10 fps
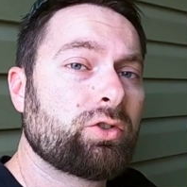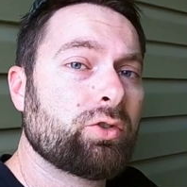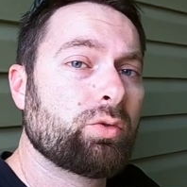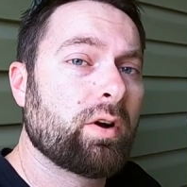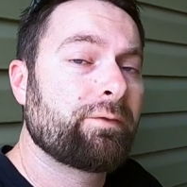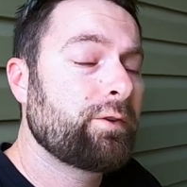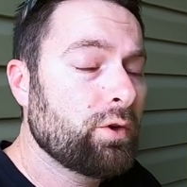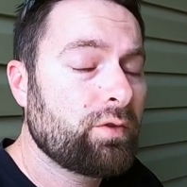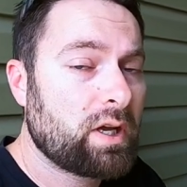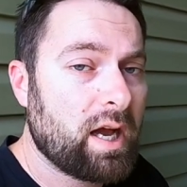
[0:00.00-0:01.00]
to a few
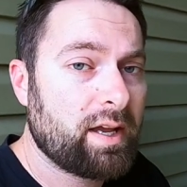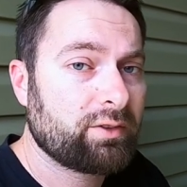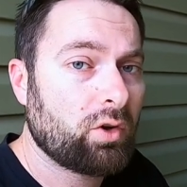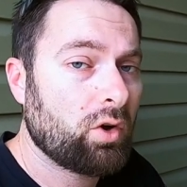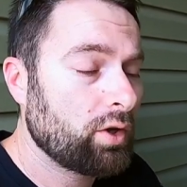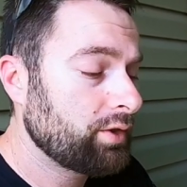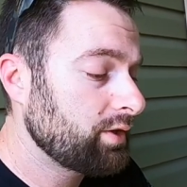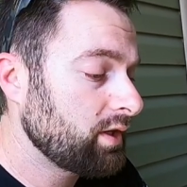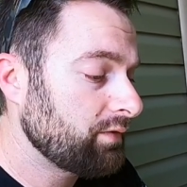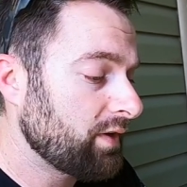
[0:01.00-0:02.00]
of you guys on
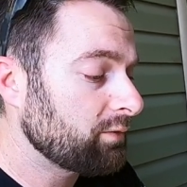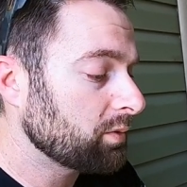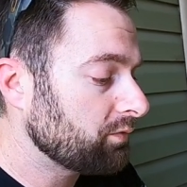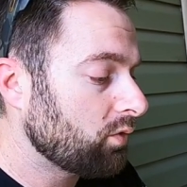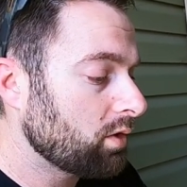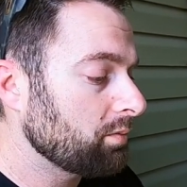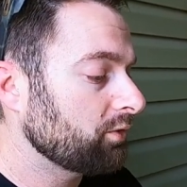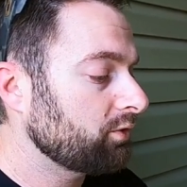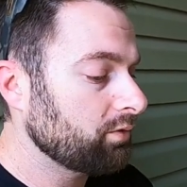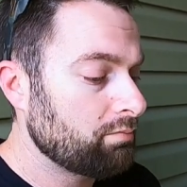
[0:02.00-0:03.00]
the Facebook forums,